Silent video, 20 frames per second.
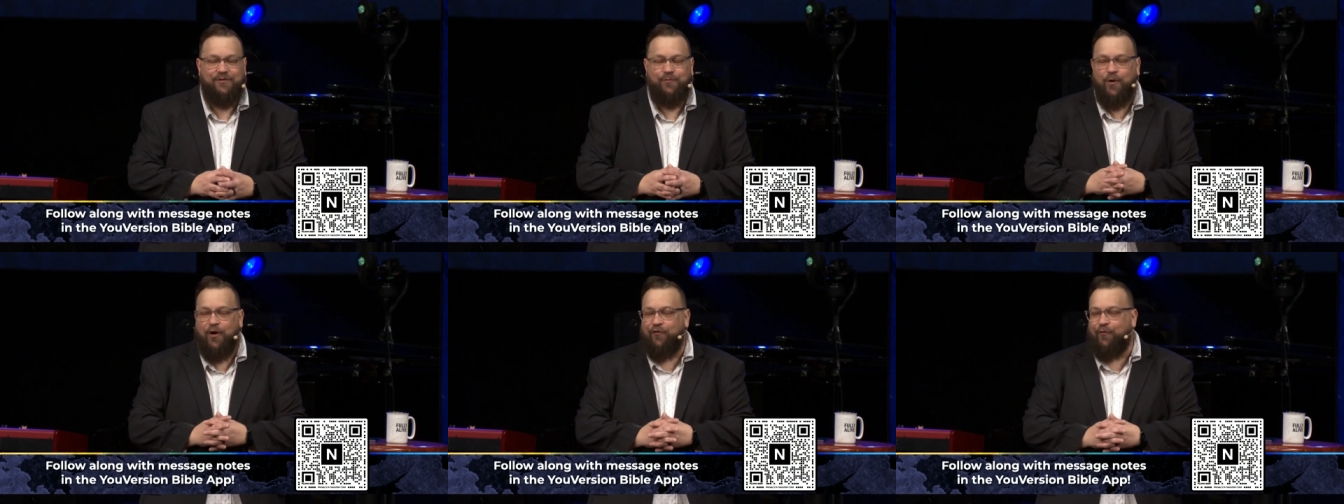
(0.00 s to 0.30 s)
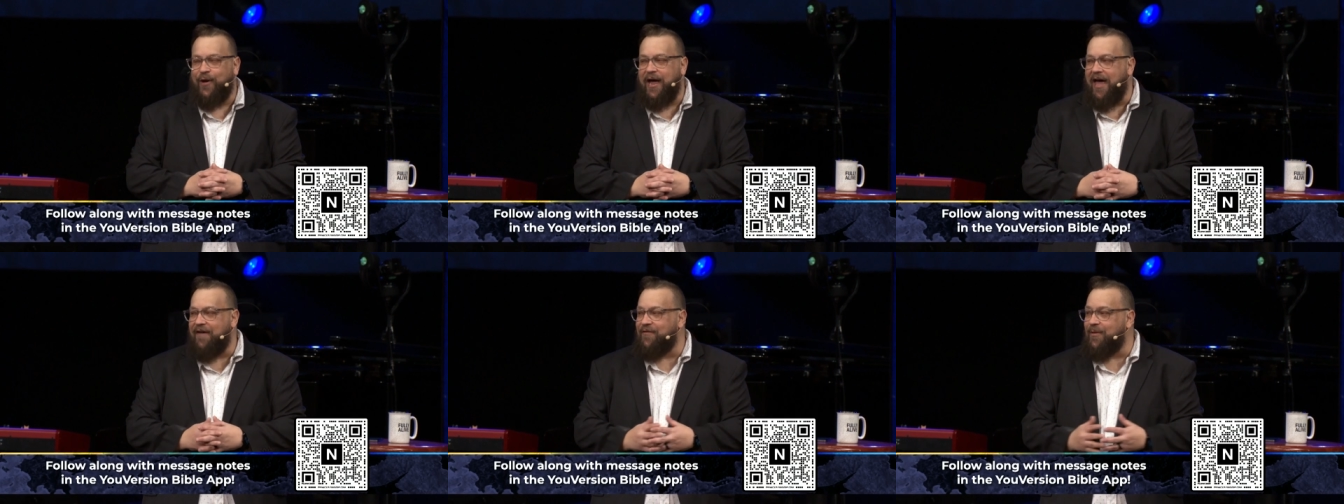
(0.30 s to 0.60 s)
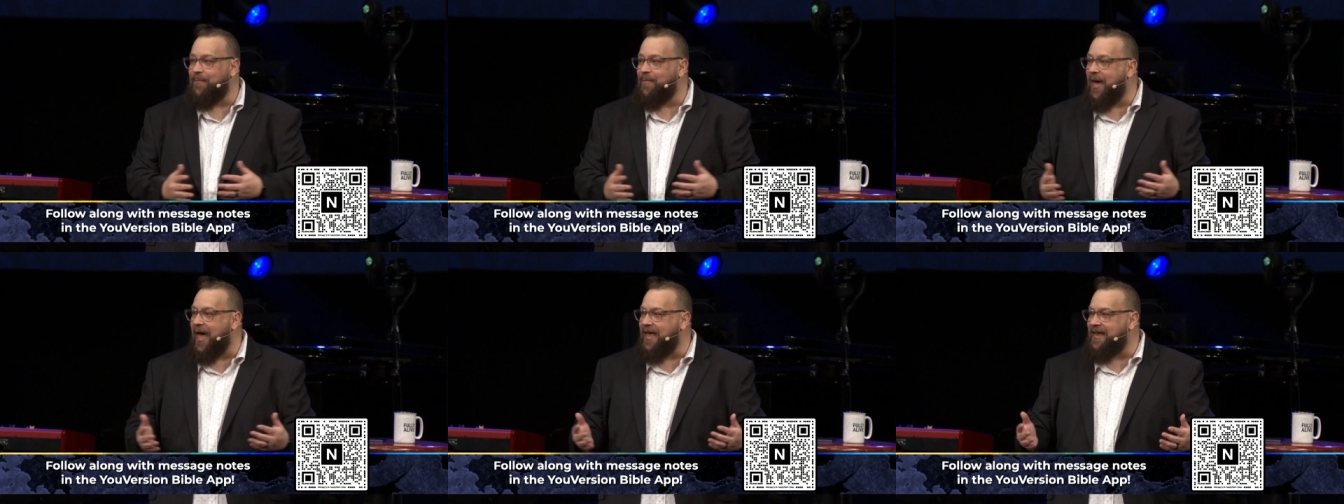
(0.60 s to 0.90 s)
Well, if we
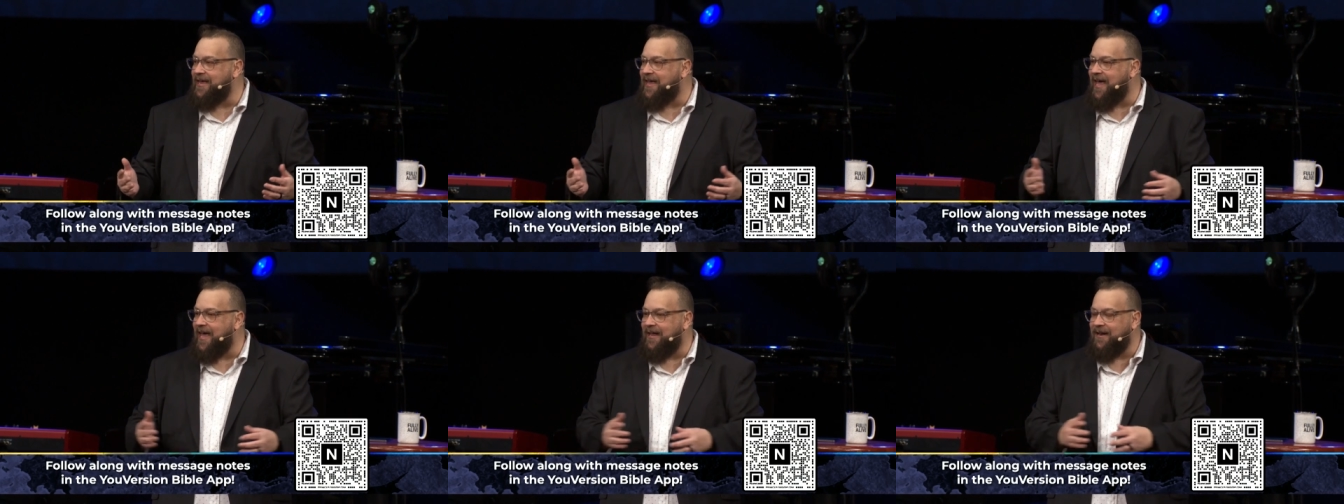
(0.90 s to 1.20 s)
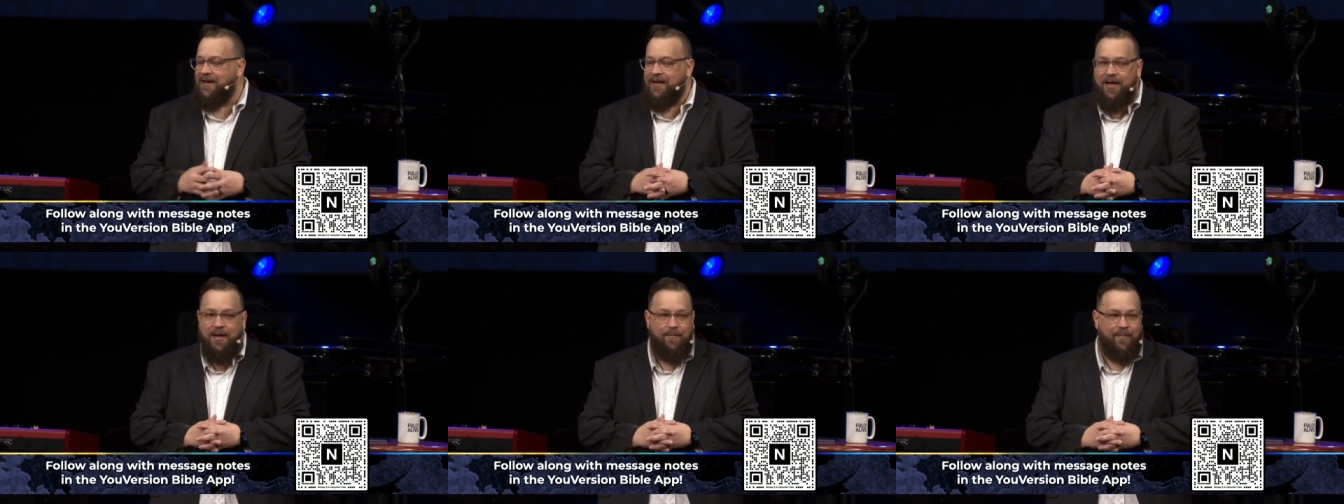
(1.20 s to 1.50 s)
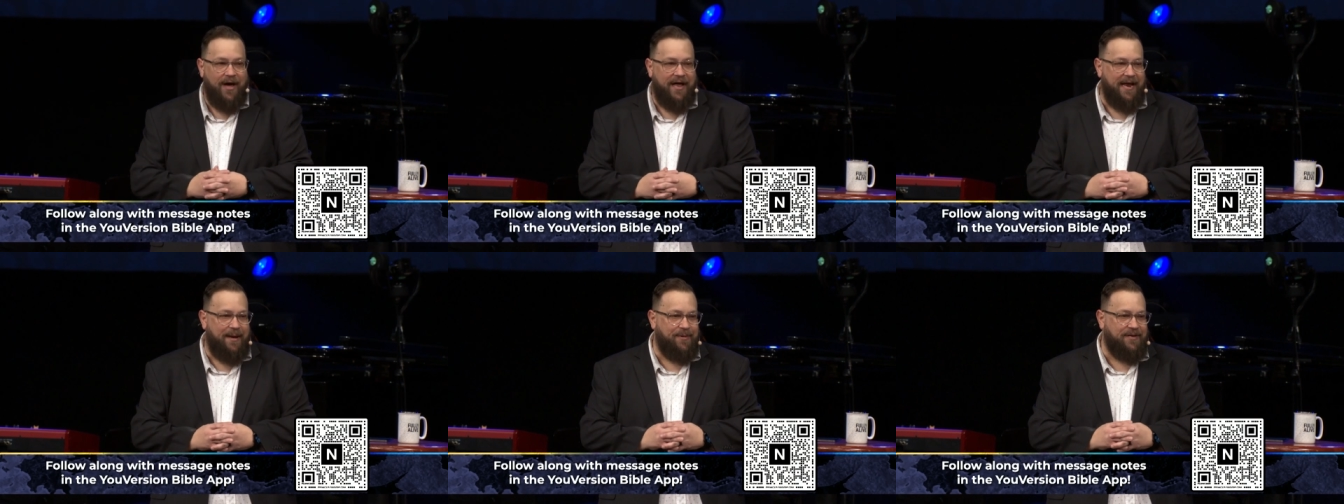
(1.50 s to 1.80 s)
haven't met yet,
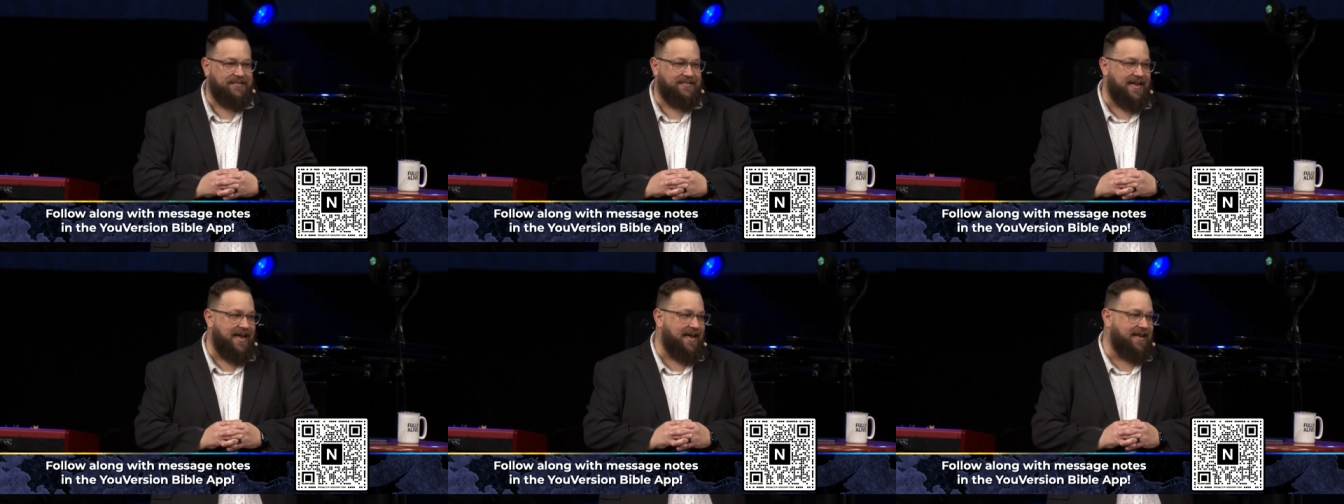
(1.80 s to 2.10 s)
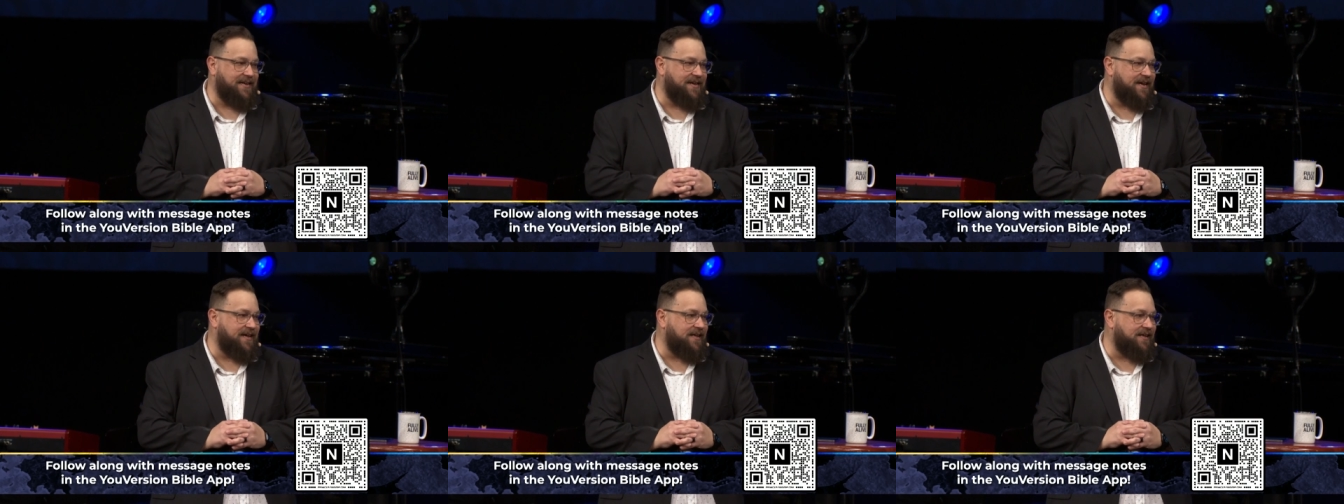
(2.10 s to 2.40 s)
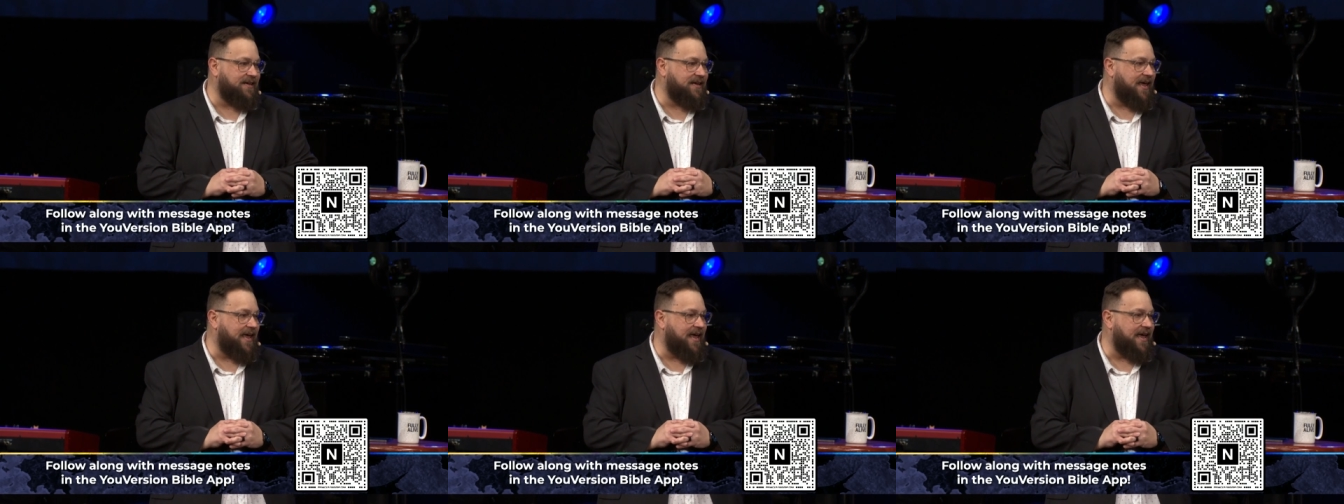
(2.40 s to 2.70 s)
my name is Dan
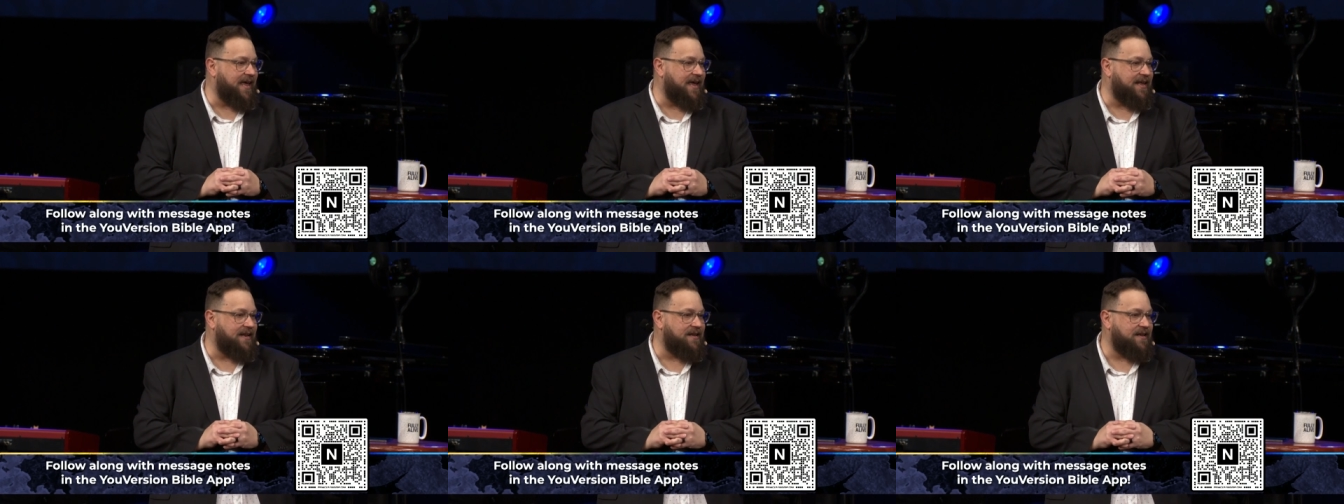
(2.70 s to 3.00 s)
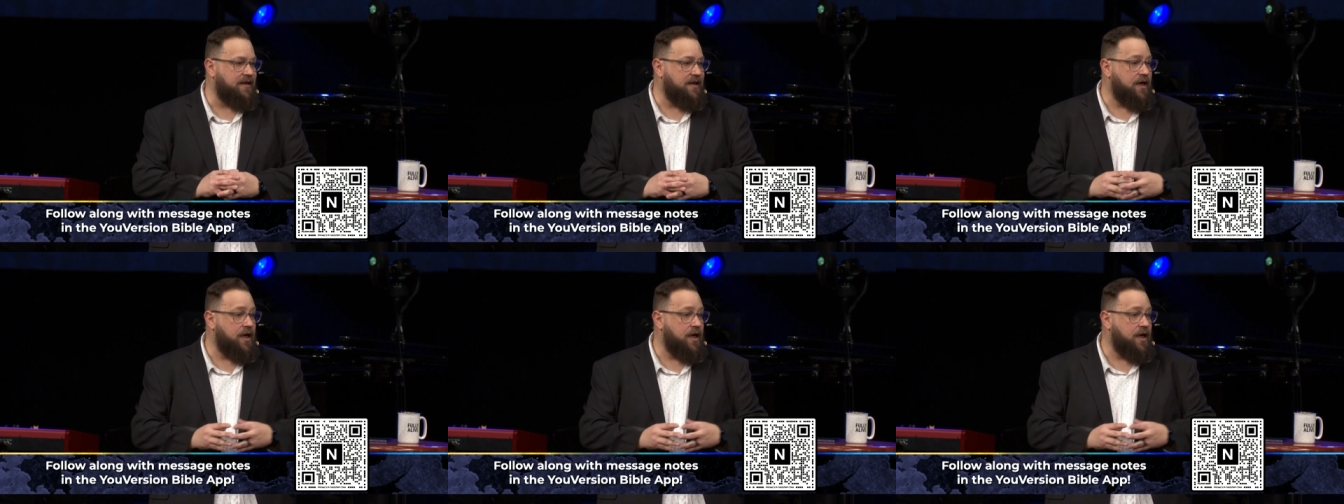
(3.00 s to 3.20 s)
Young, and